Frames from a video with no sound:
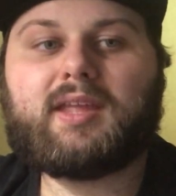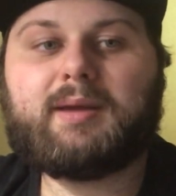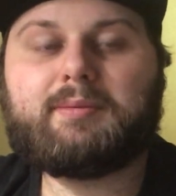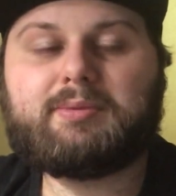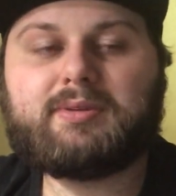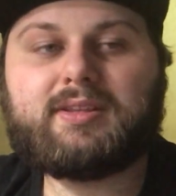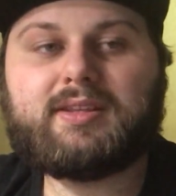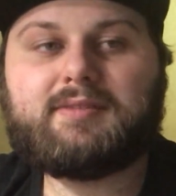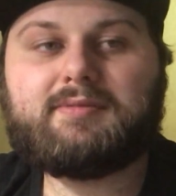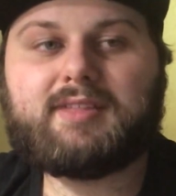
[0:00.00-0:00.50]
I
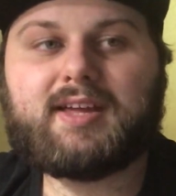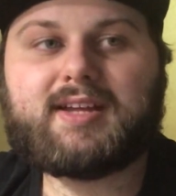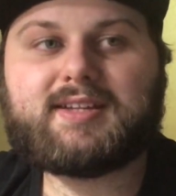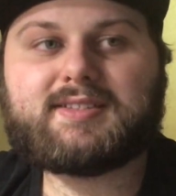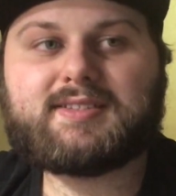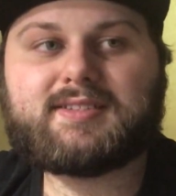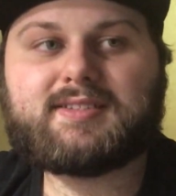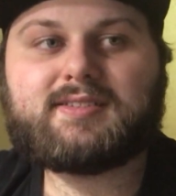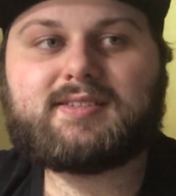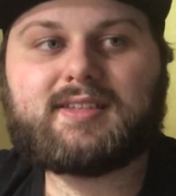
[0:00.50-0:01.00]
believe
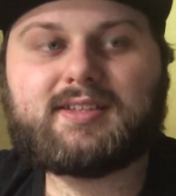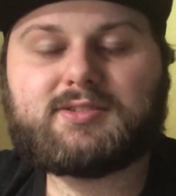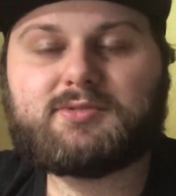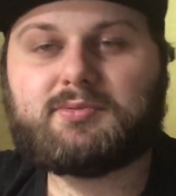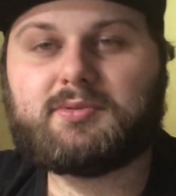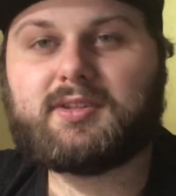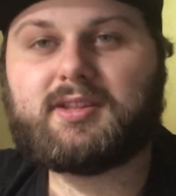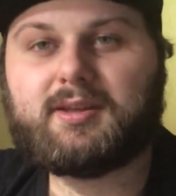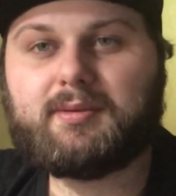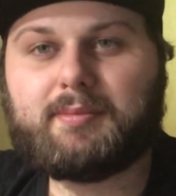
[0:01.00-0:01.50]

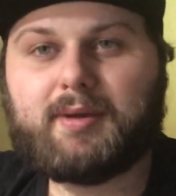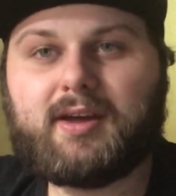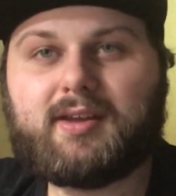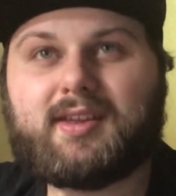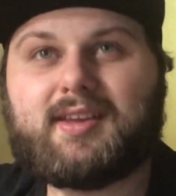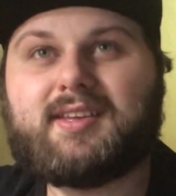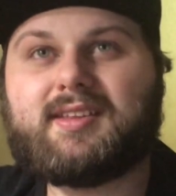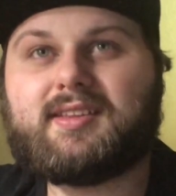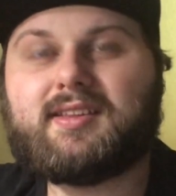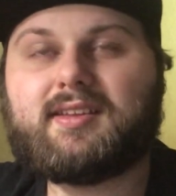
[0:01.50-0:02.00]
that's really
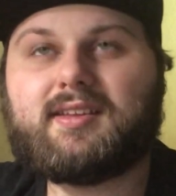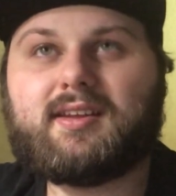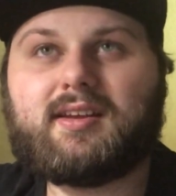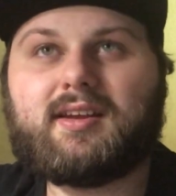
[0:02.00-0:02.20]
about it.